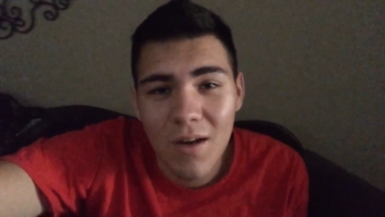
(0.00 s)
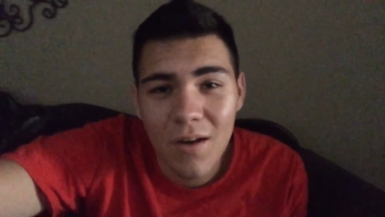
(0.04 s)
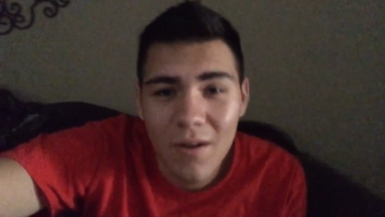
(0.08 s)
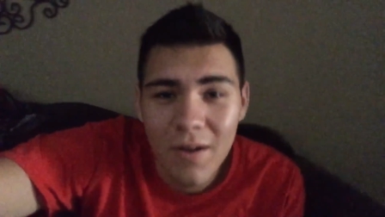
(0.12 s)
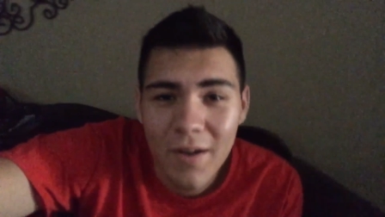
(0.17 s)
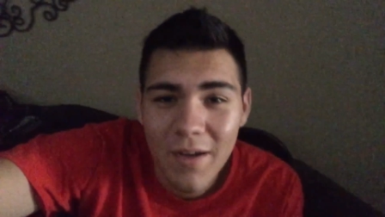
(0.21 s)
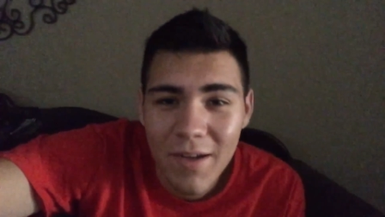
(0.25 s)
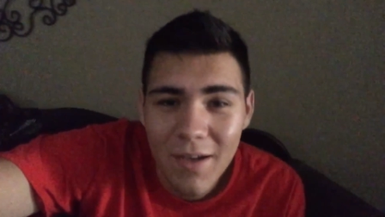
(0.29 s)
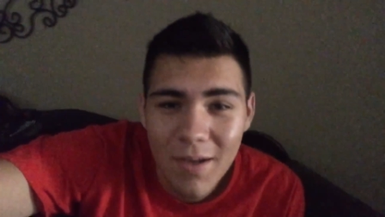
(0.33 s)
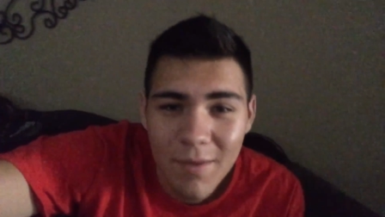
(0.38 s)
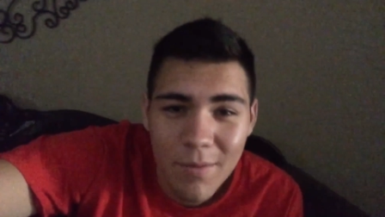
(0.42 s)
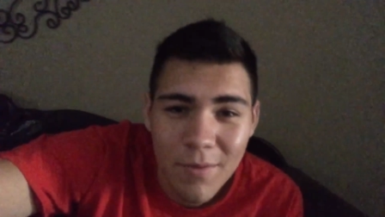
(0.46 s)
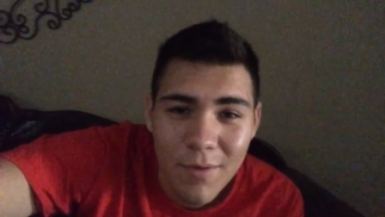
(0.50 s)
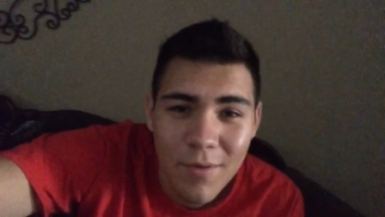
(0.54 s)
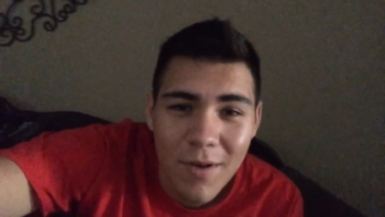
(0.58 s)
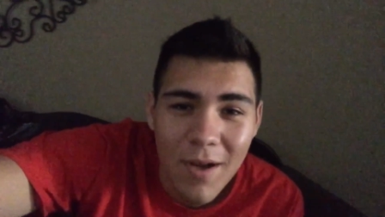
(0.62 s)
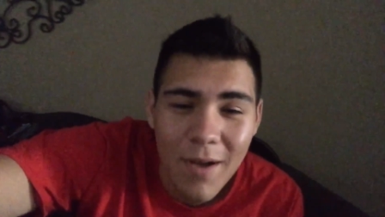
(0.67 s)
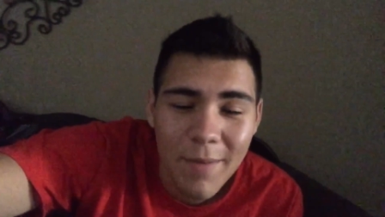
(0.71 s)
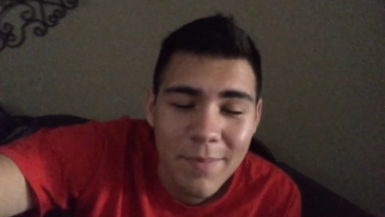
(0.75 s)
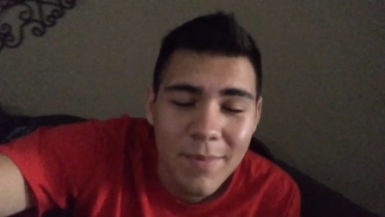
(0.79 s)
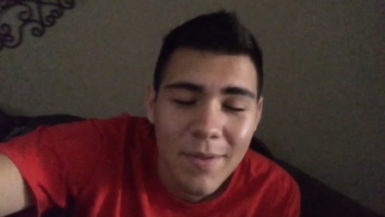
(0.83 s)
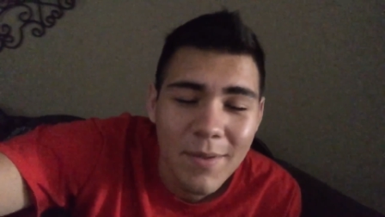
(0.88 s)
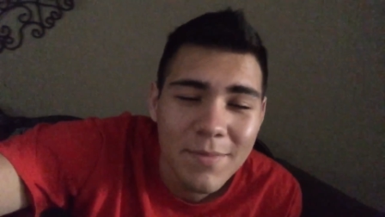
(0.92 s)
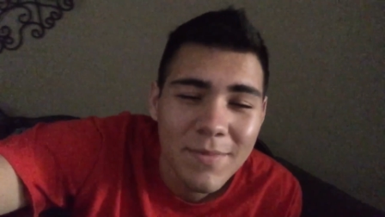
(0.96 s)
Alright, I'm gonna
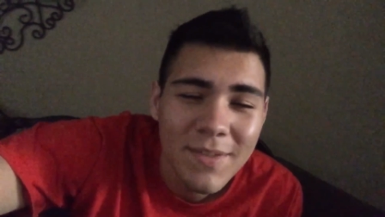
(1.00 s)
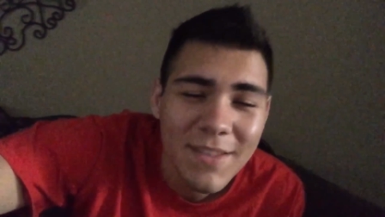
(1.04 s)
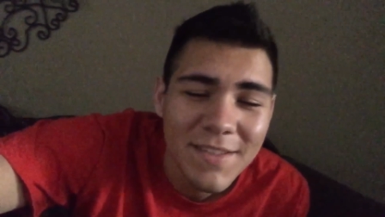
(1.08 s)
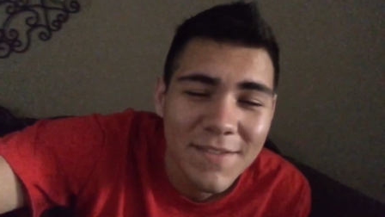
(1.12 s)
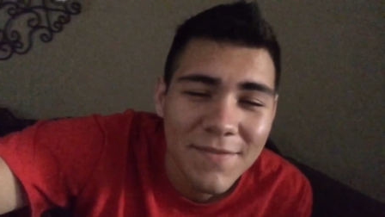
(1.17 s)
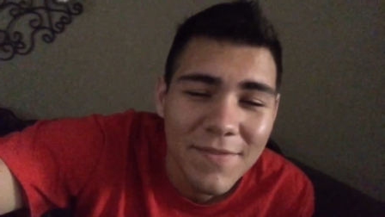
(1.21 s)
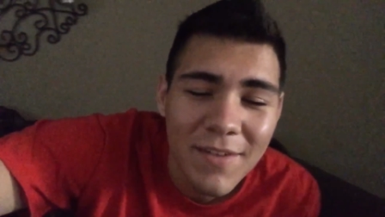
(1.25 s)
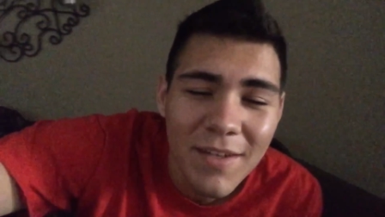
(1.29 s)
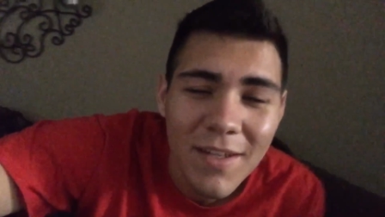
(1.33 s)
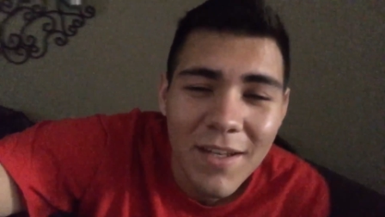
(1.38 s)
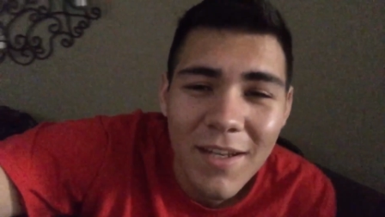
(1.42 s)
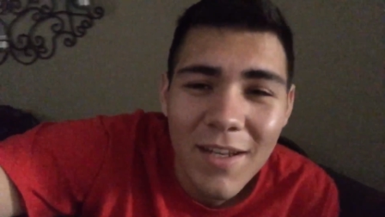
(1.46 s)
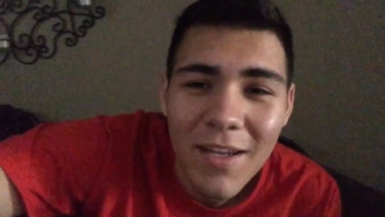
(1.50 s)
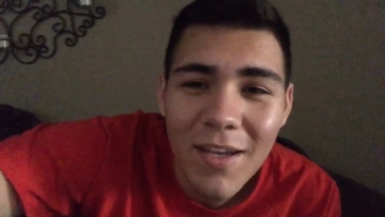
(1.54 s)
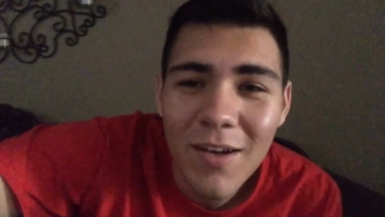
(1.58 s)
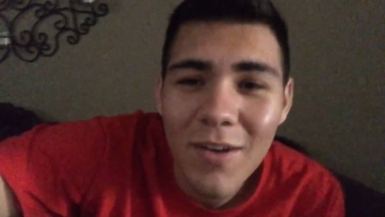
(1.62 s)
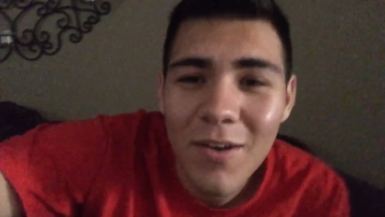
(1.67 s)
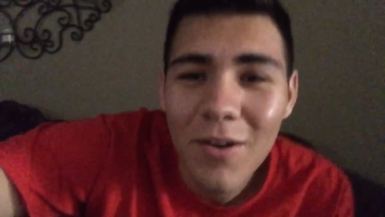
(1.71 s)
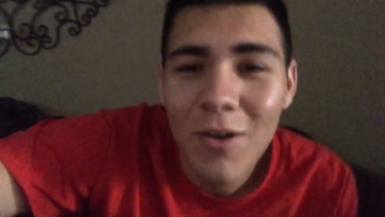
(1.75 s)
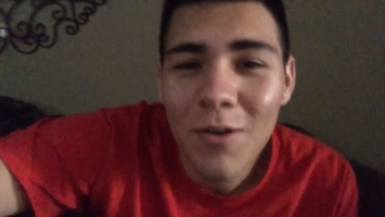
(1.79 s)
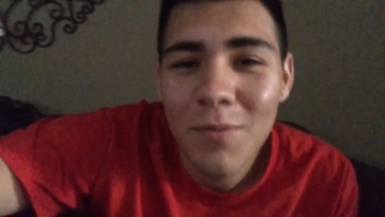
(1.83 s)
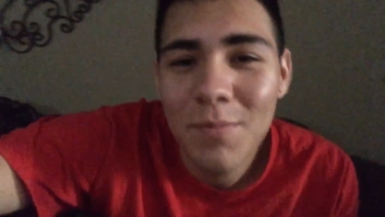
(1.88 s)
wrap up this video.